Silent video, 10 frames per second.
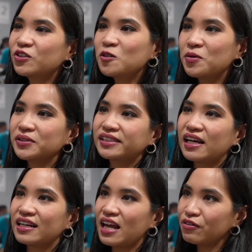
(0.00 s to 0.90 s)

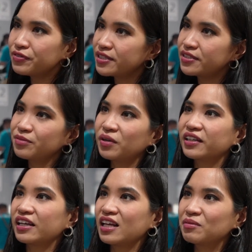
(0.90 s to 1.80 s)
Okubo-san left
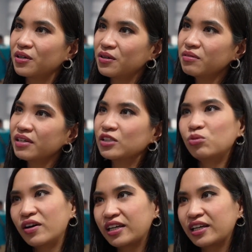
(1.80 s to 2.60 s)
Bandai Namco. He's working.